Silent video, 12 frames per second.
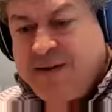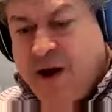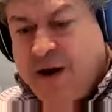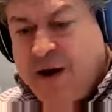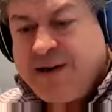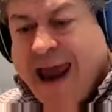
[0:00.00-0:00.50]

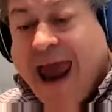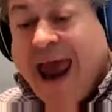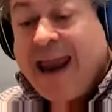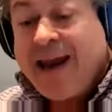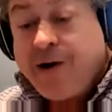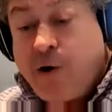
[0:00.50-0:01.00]
of
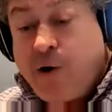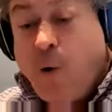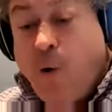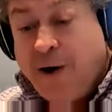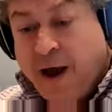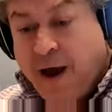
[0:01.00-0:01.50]
can
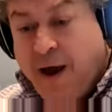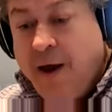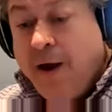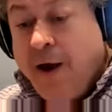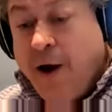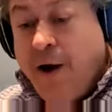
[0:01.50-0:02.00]
corner
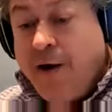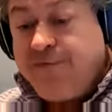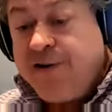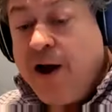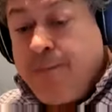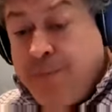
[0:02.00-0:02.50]
of,
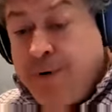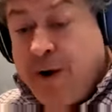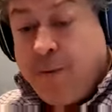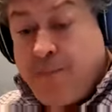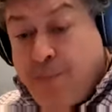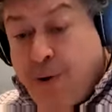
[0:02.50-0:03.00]
you
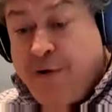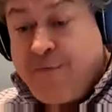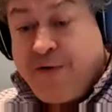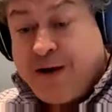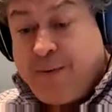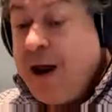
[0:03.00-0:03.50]
know,
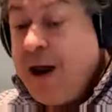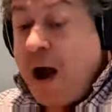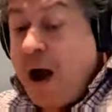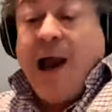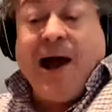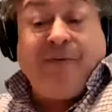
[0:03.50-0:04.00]
perfect.
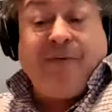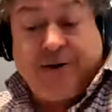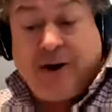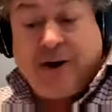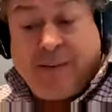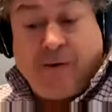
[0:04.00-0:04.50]
I love it.
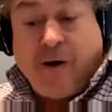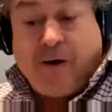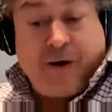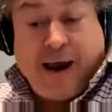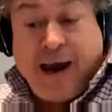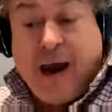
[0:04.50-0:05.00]
Don't get me wrong.
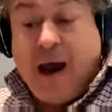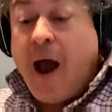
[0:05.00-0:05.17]
Okay.